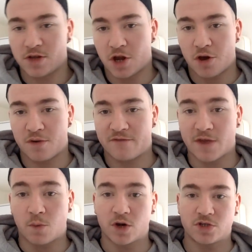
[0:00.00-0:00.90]
If
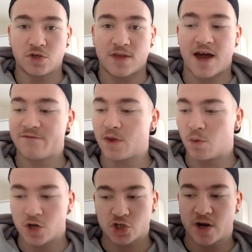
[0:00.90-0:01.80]
they want to do that, if they
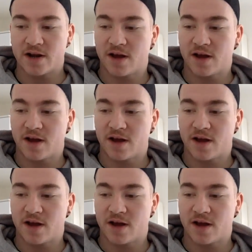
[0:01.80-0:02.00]
want to train